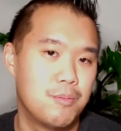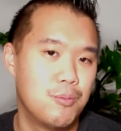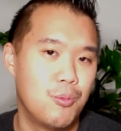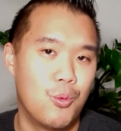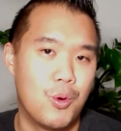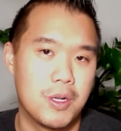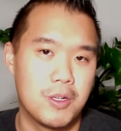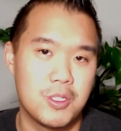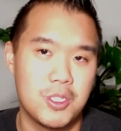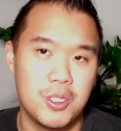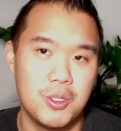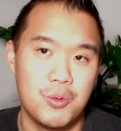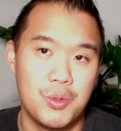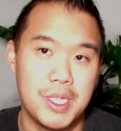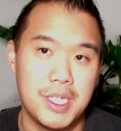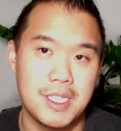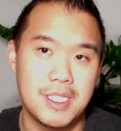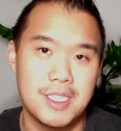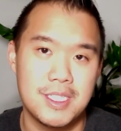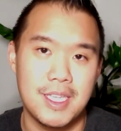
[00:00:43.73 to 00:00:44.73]
1 or 2
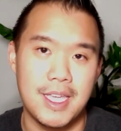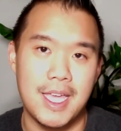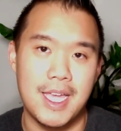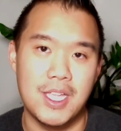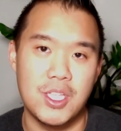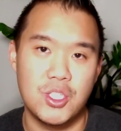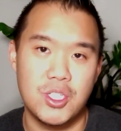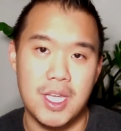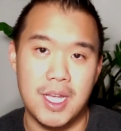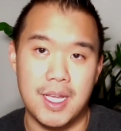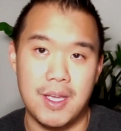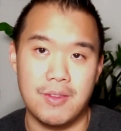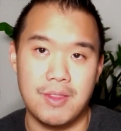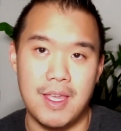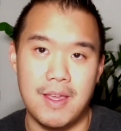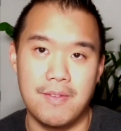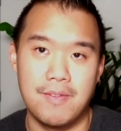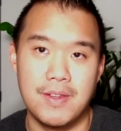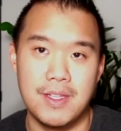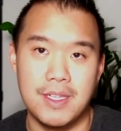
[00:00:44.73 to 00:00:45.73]
weeks and check out
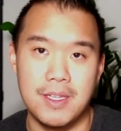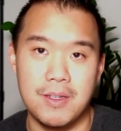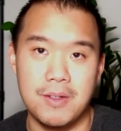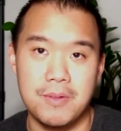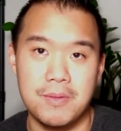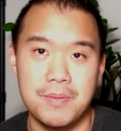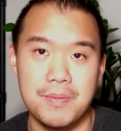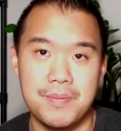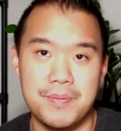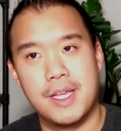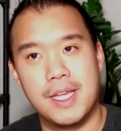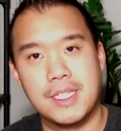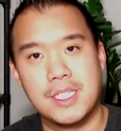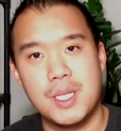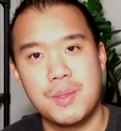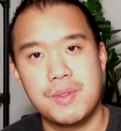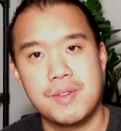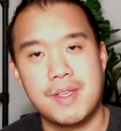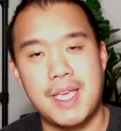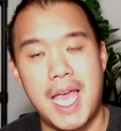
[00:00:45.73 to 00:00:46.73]
that video. In
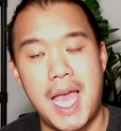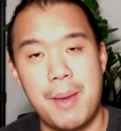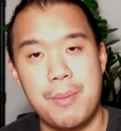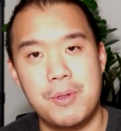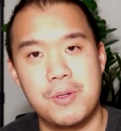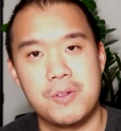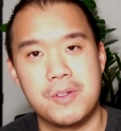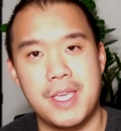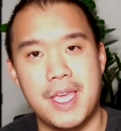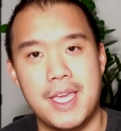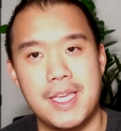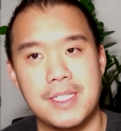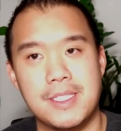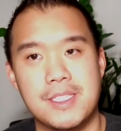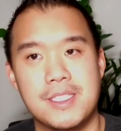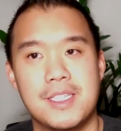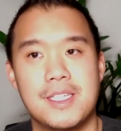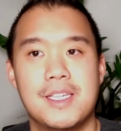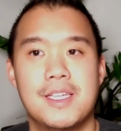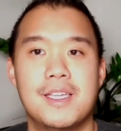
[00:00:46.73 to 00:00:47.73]
terms of capital
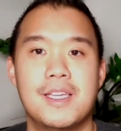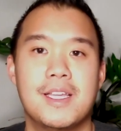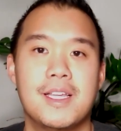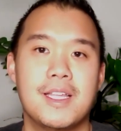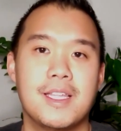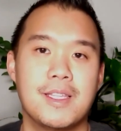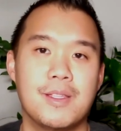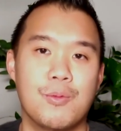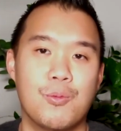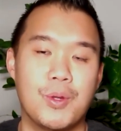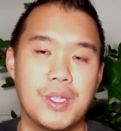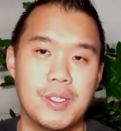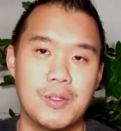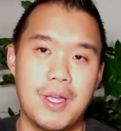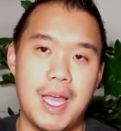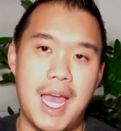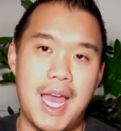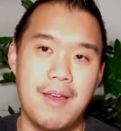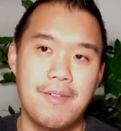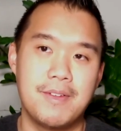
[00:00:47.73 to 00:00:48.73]
gains, when you
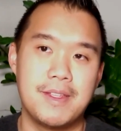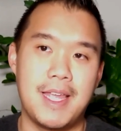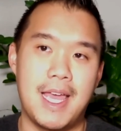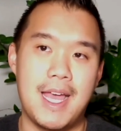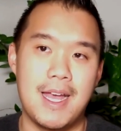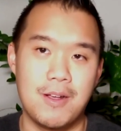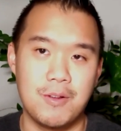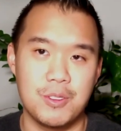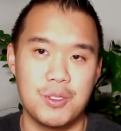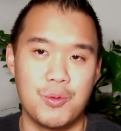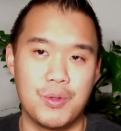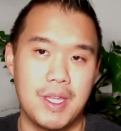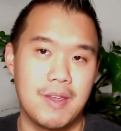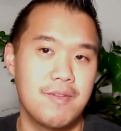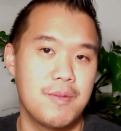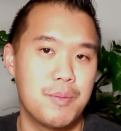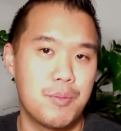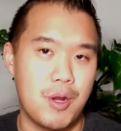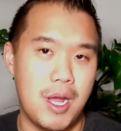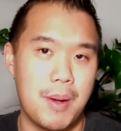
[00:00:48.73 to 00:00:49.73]
have a house, when you
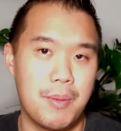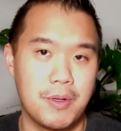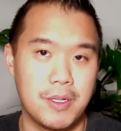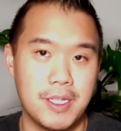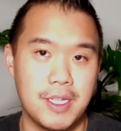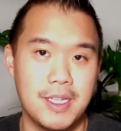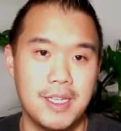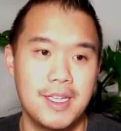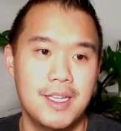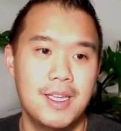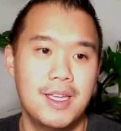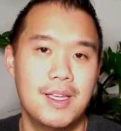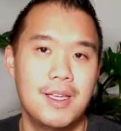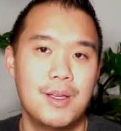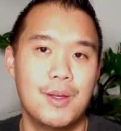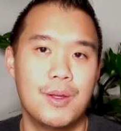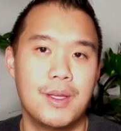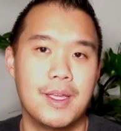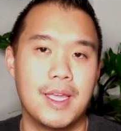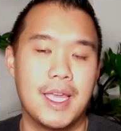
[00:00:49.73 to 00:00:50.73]
have a property,
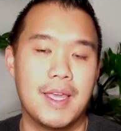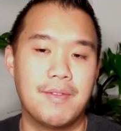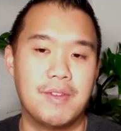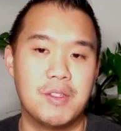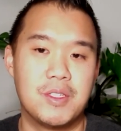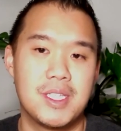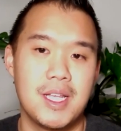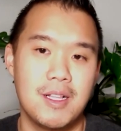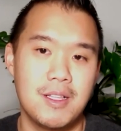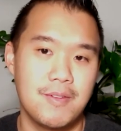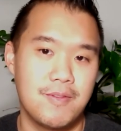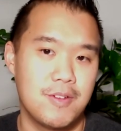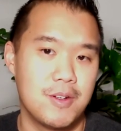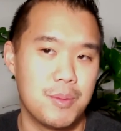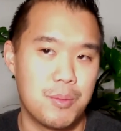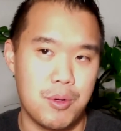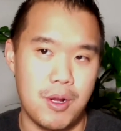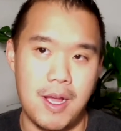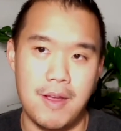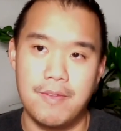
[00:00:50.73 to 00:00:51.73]
if you sell it for a
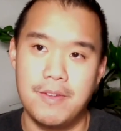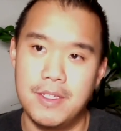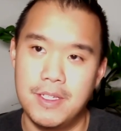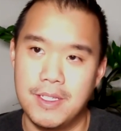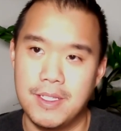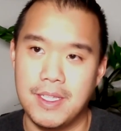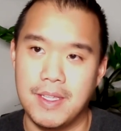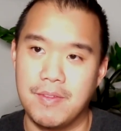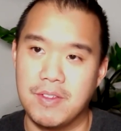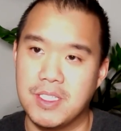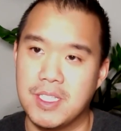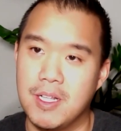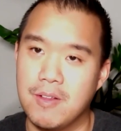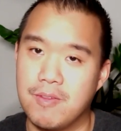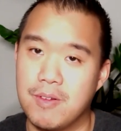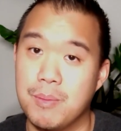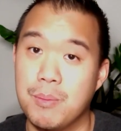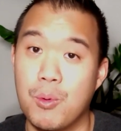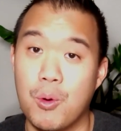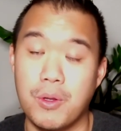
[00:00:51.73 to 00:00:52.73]
profit, if you sell it
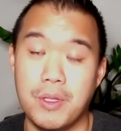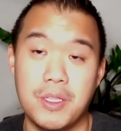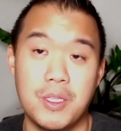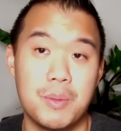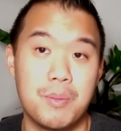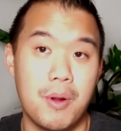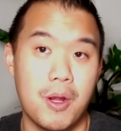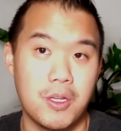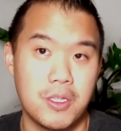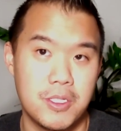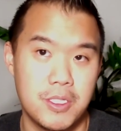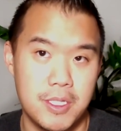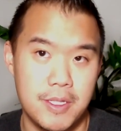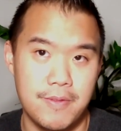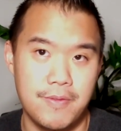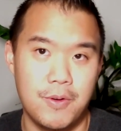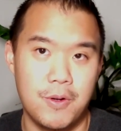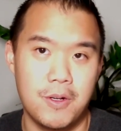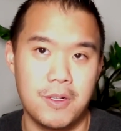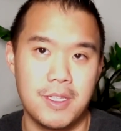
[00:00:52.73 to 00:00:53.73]
for more than you purchased
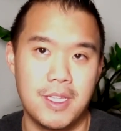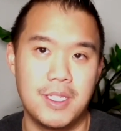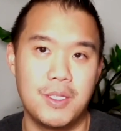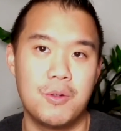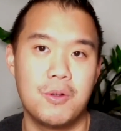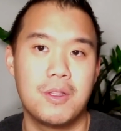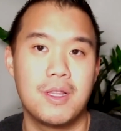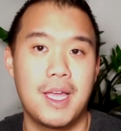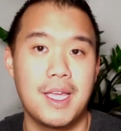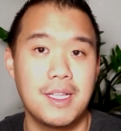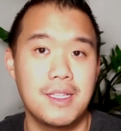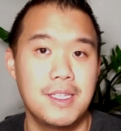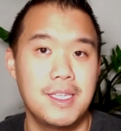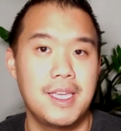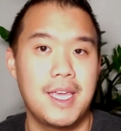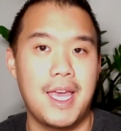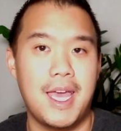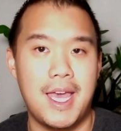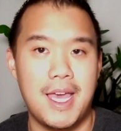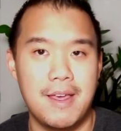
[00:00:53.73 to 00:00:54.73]
it for, then you will likely
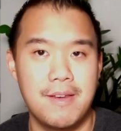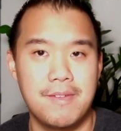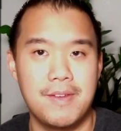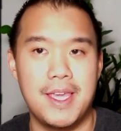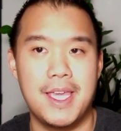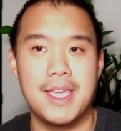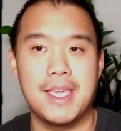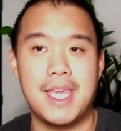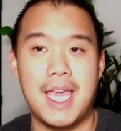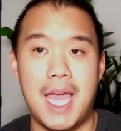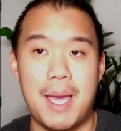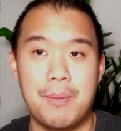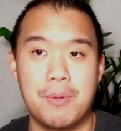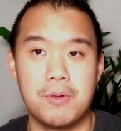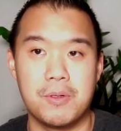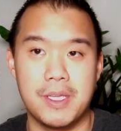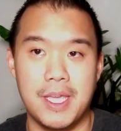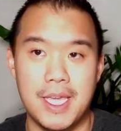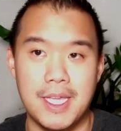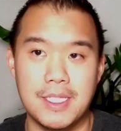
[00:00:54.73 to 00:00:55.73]
have a
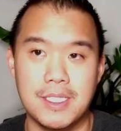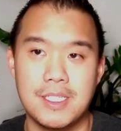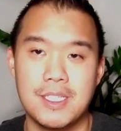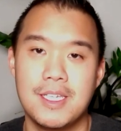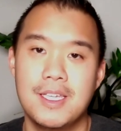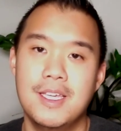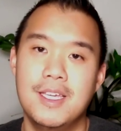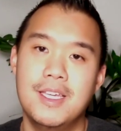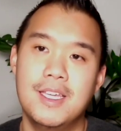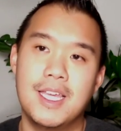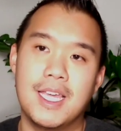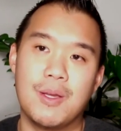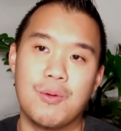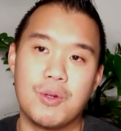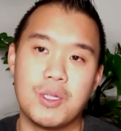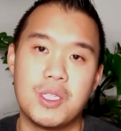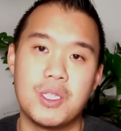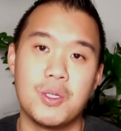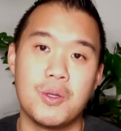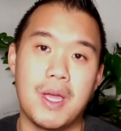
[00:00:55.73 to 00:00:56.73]
capital gains in
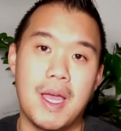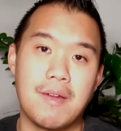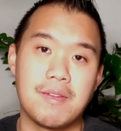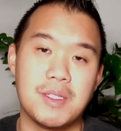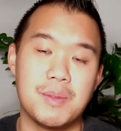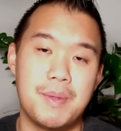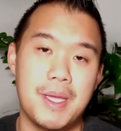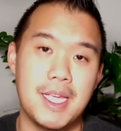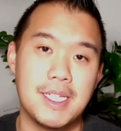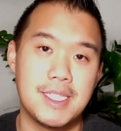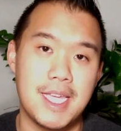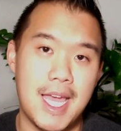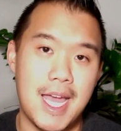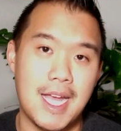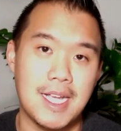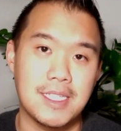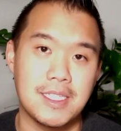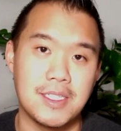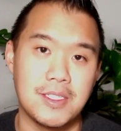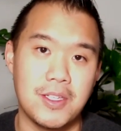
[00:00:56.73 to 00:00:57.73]
which you'll have to pay
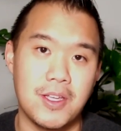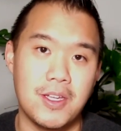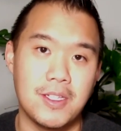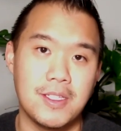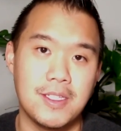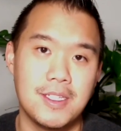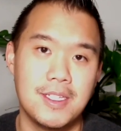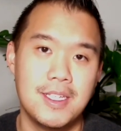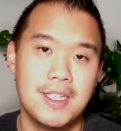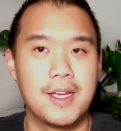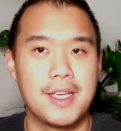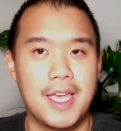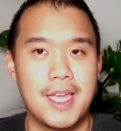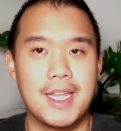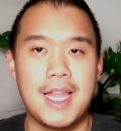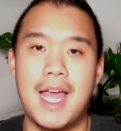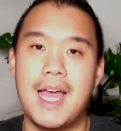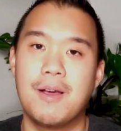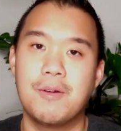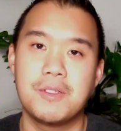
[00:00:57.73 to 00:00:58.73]
taxes on.
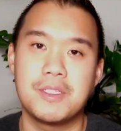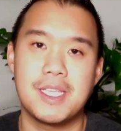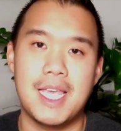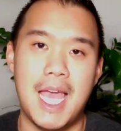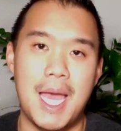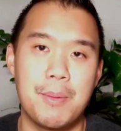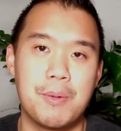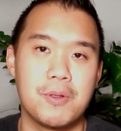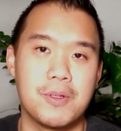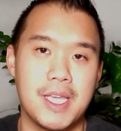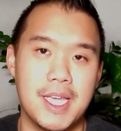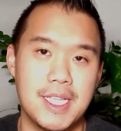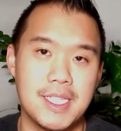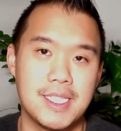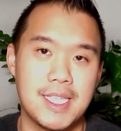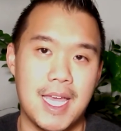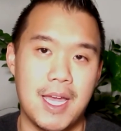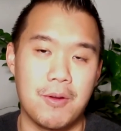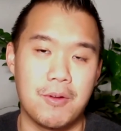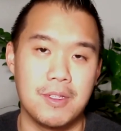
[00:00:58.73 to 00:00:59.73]
Again, how is capital
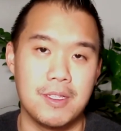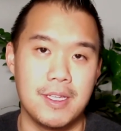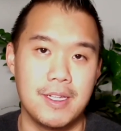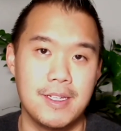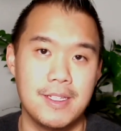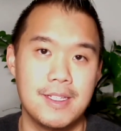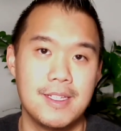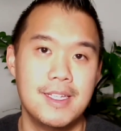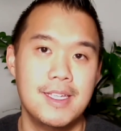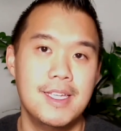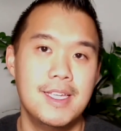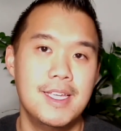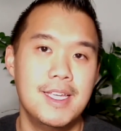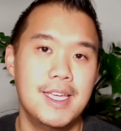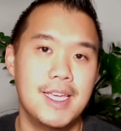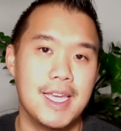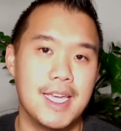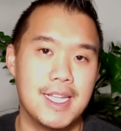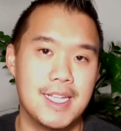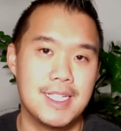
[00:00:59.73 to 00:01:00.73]
gains calculated?
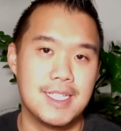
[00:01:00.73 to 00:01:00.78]
It